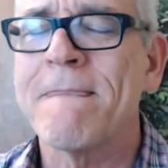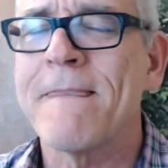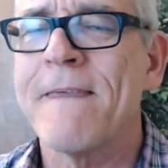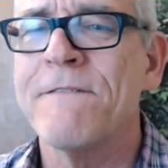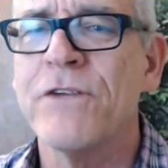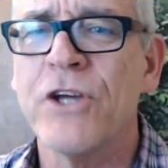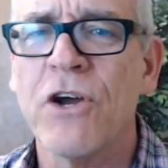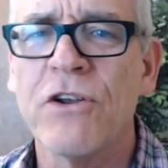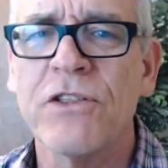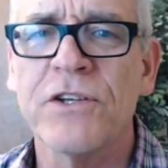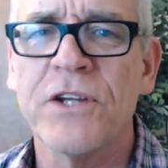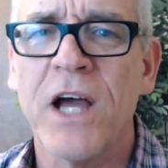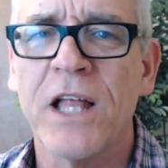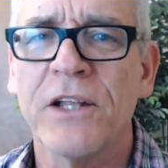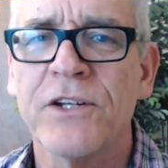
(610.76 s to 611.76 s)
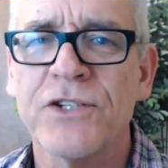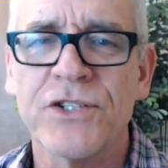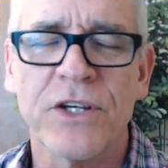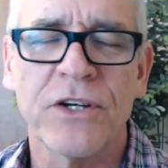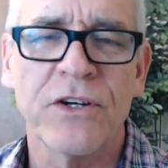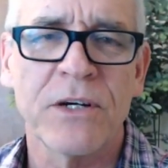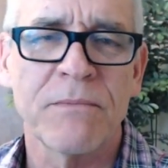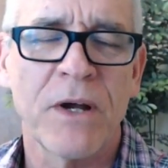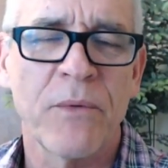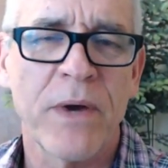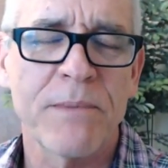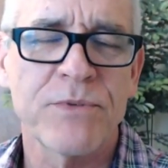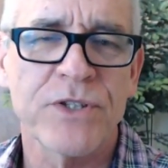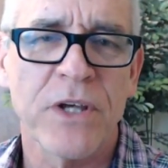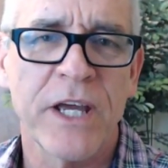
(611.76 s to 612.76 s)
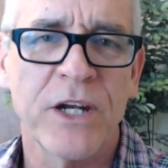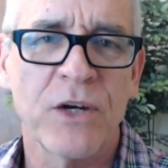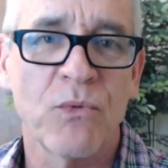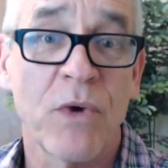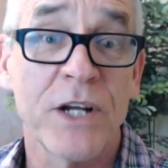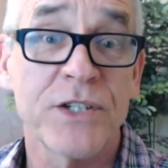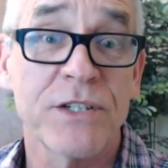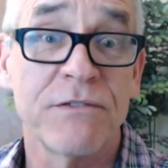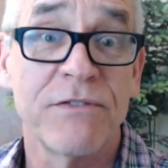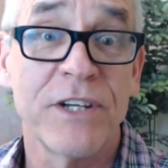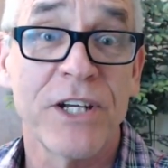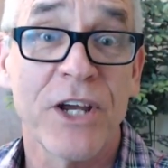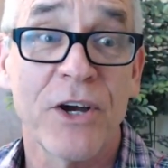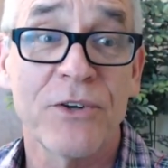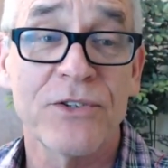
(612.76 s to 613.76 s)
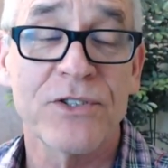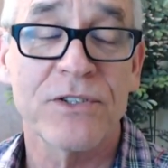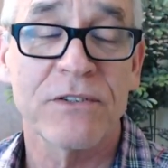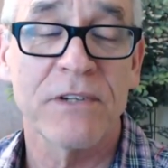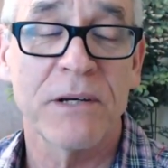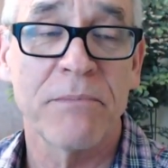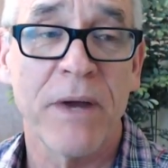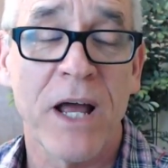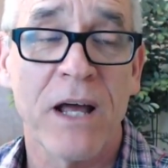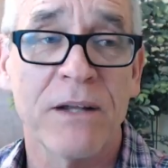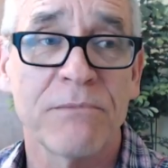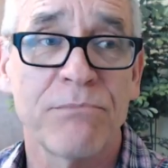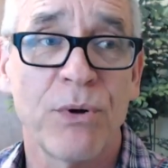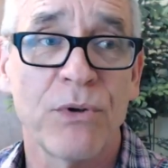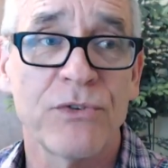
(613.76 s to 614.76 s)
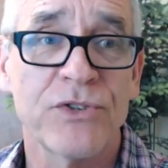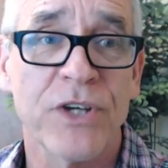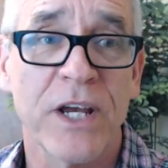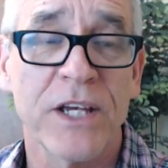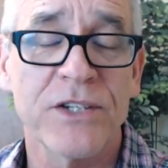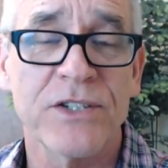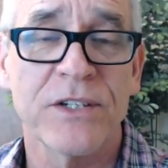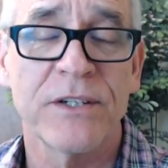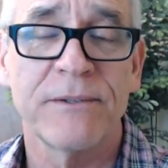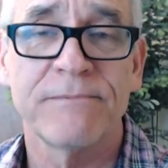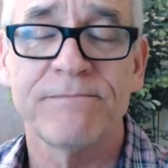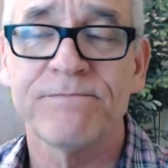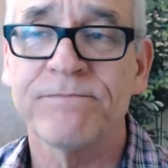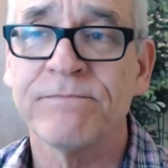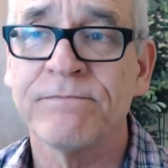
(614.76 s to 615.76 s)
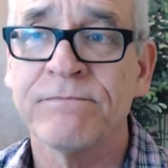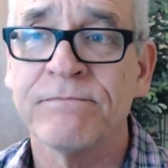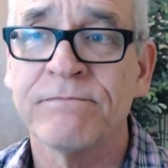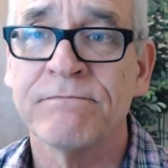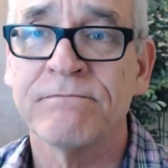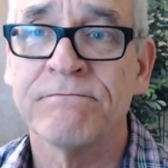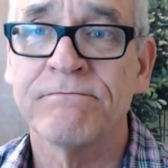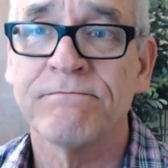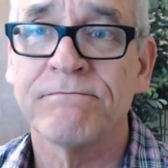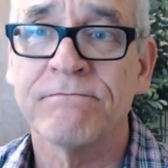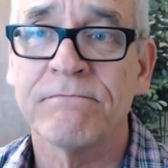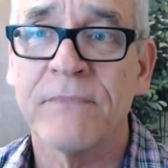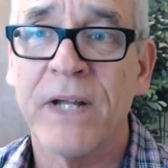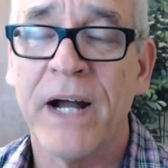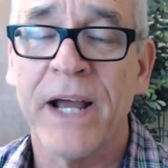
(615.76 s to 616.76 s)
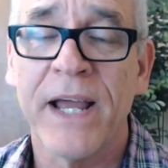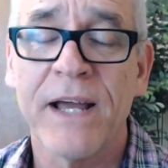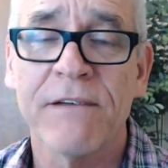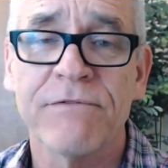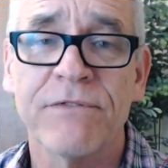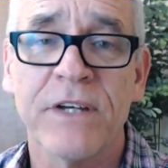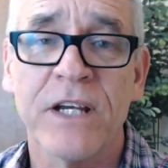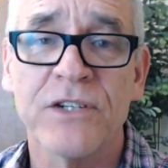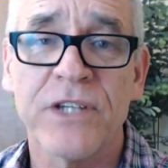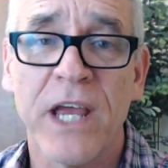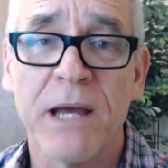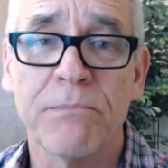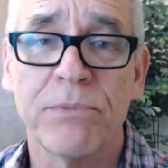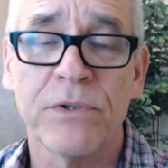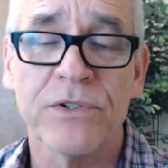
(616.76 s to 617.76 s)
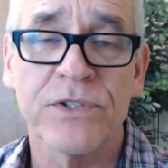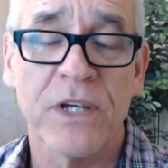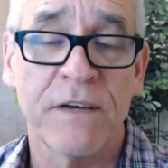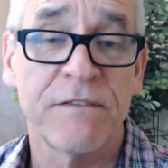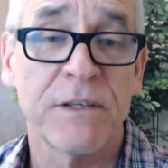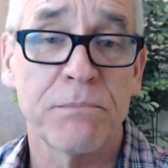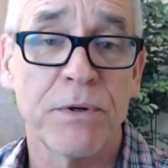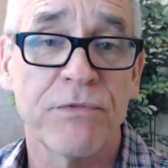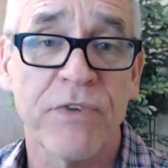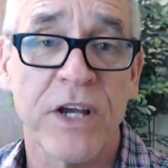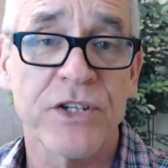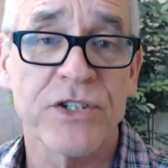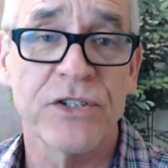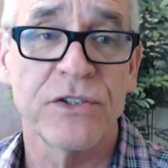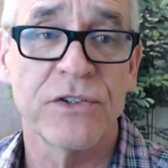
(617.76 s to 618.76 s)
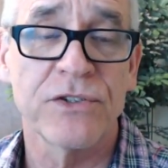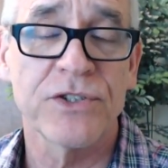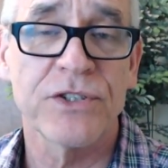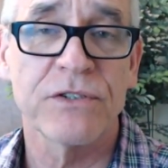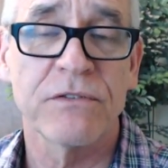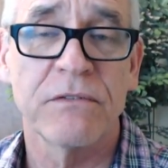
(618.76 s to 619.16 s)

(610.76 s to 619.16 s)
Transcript: If you go to the knowledge center on my website and watch the videos about pulled chest, I have examples of the professionals,